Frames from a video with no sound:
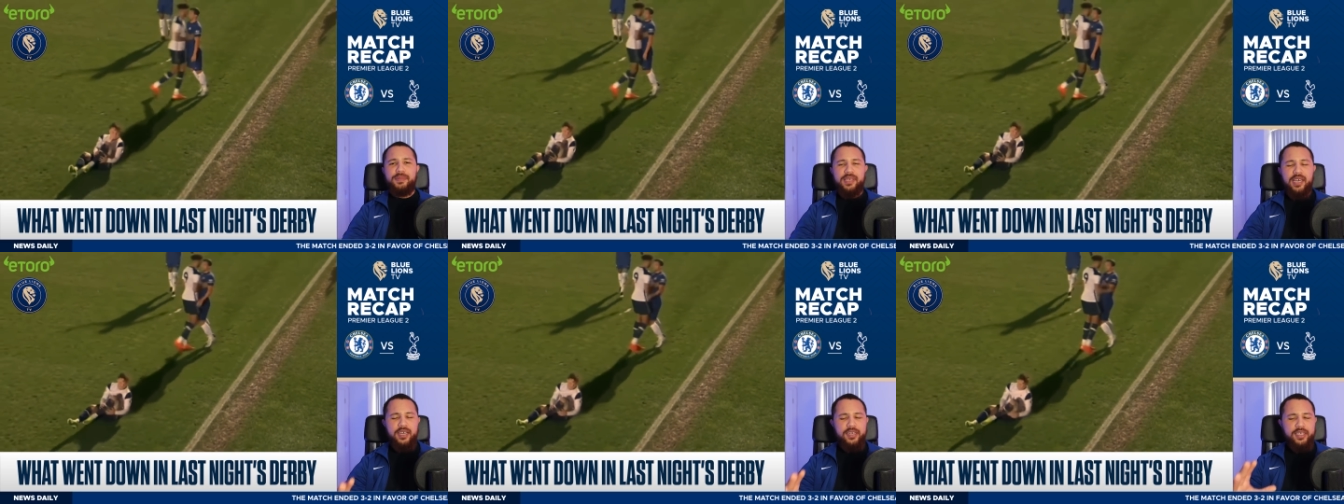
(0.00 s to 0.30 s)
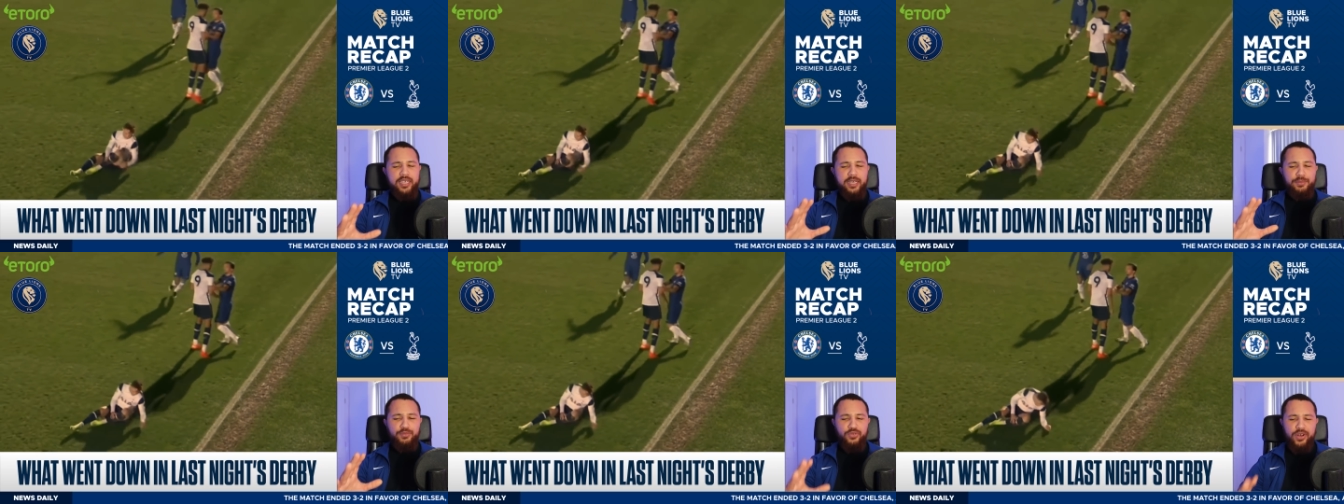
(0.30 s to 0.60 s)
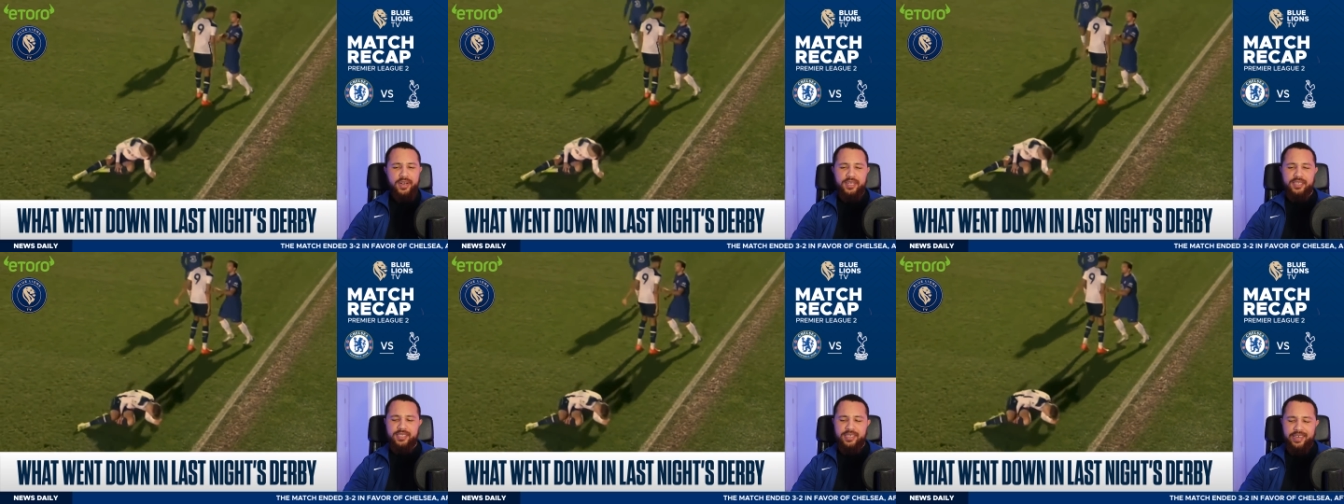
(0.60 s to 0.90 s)
to actually
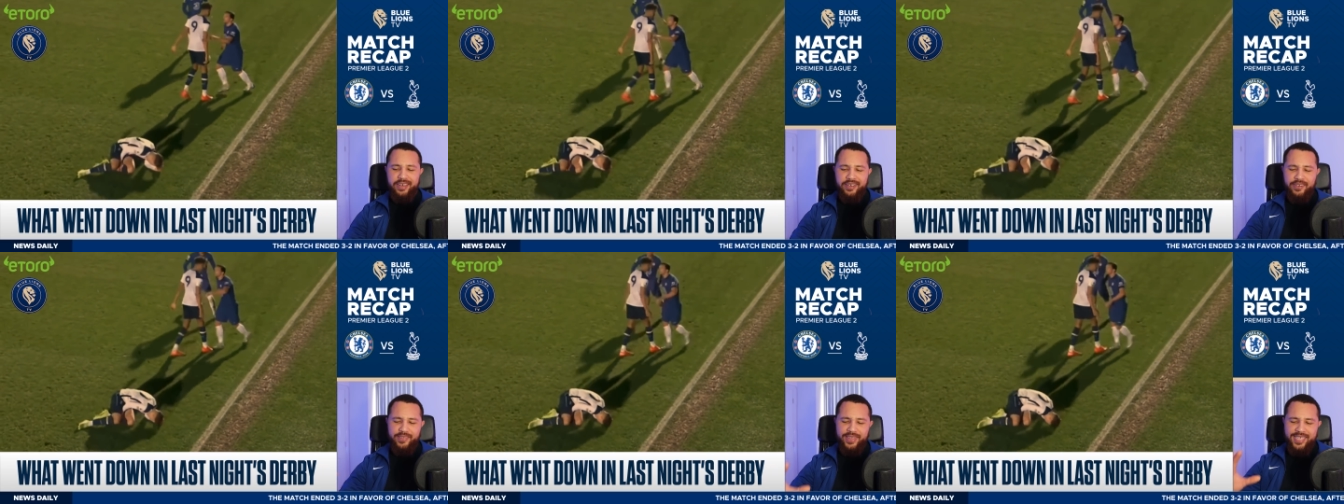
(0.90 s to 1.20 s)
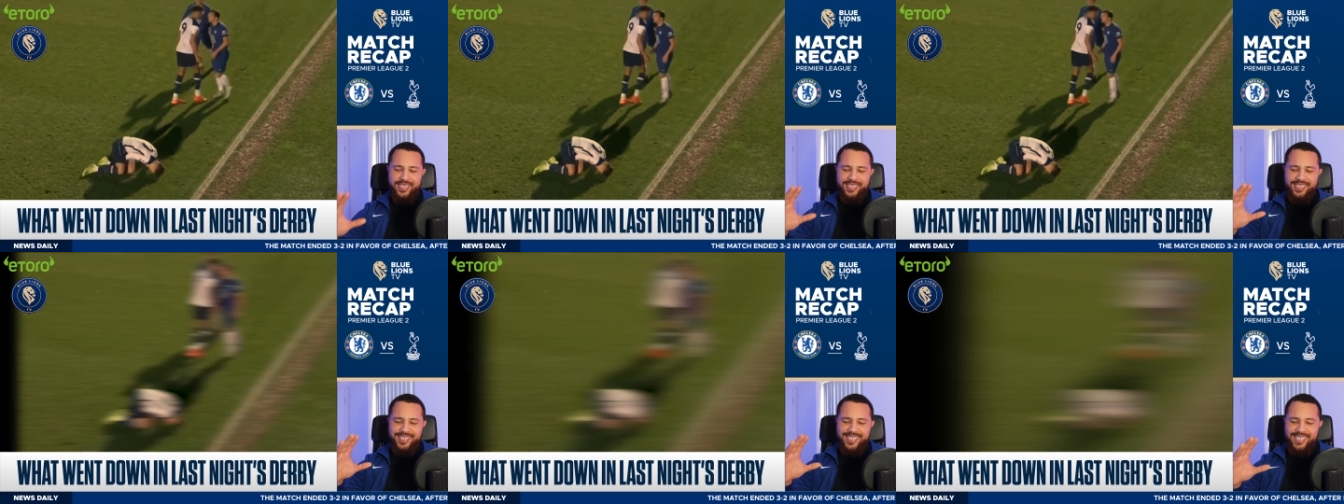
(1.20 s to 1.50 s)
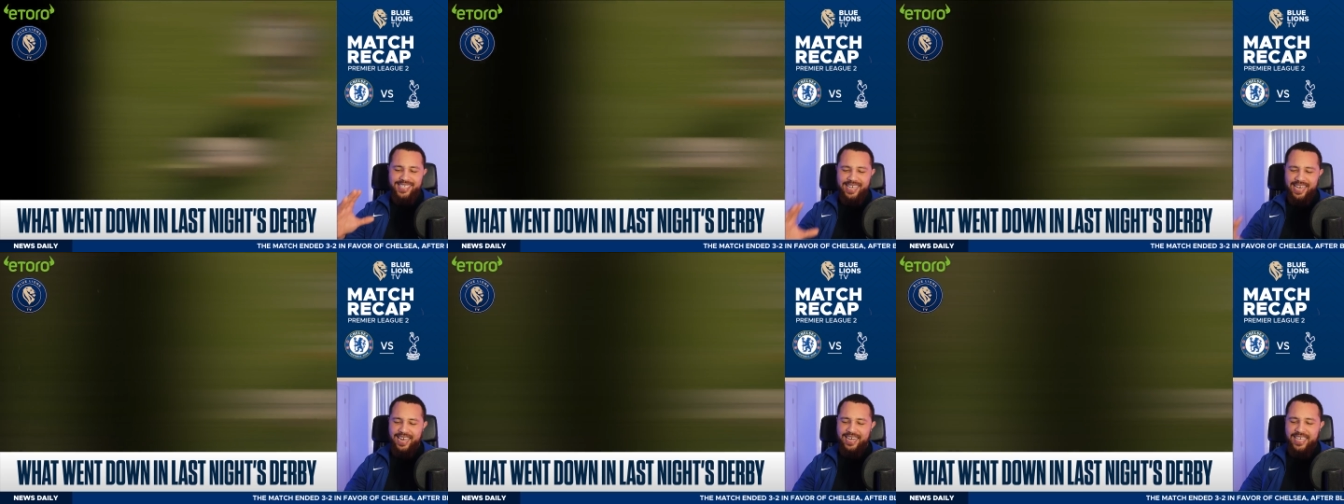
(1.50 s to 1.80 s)
break down this
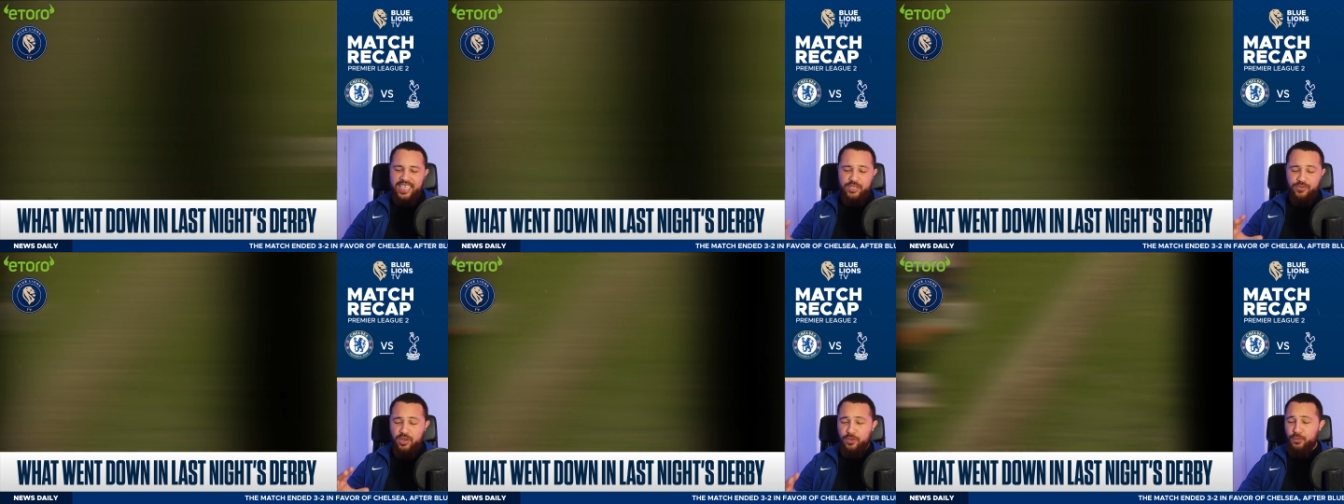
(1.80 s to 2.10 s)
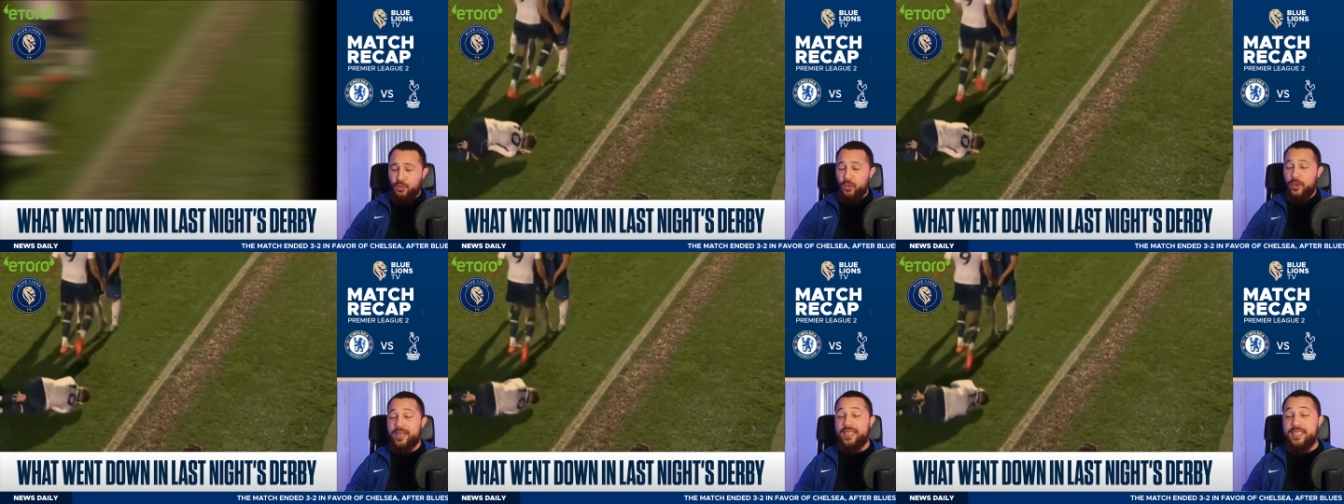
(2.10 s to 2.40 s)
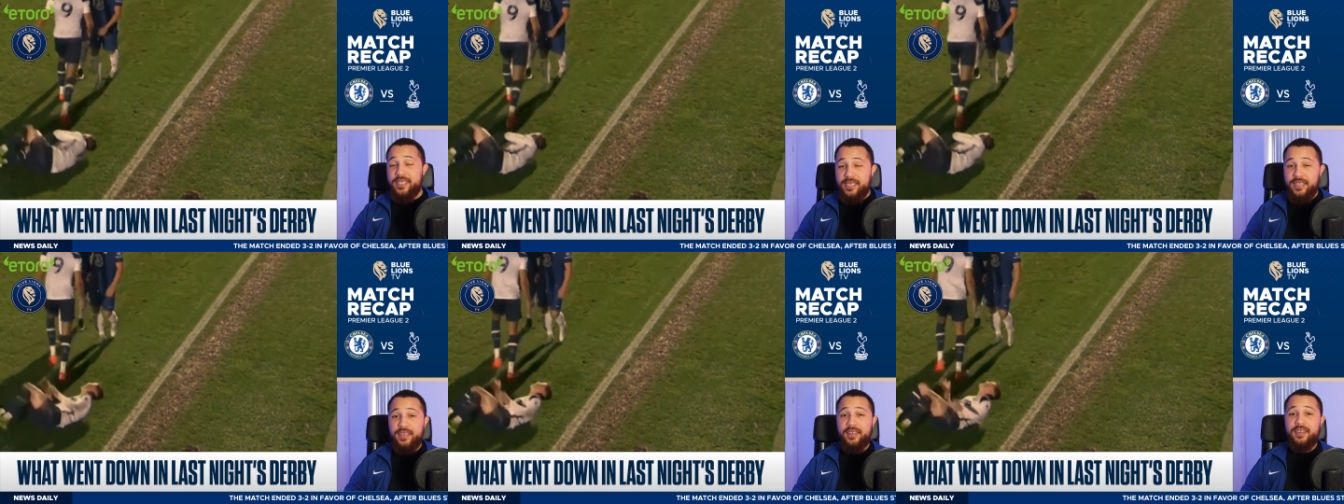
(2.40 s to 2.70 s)
Danny Drinkwater
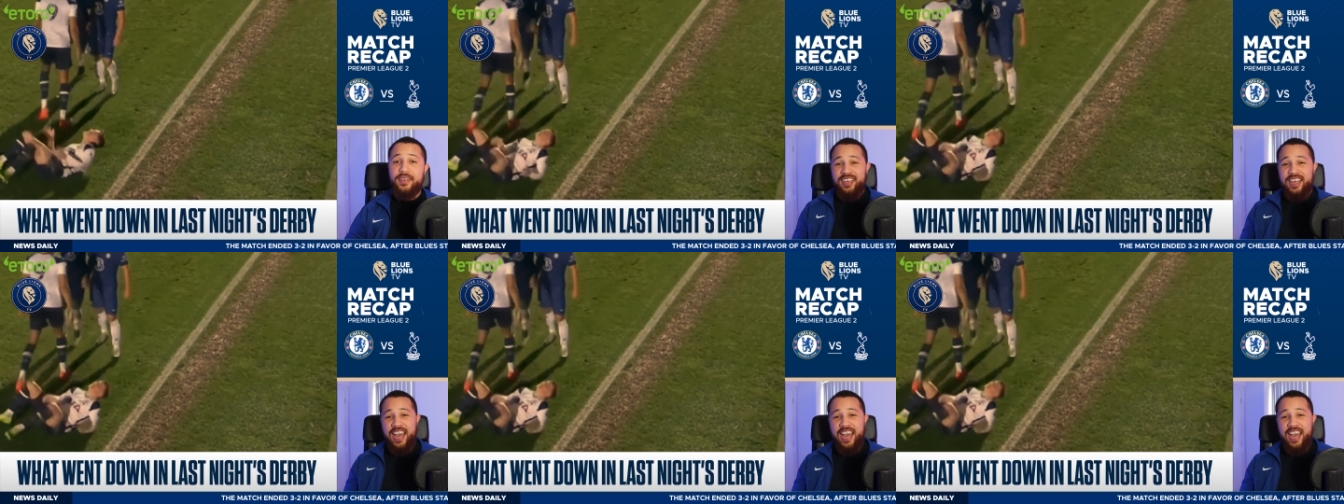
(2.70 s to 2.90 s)
incident.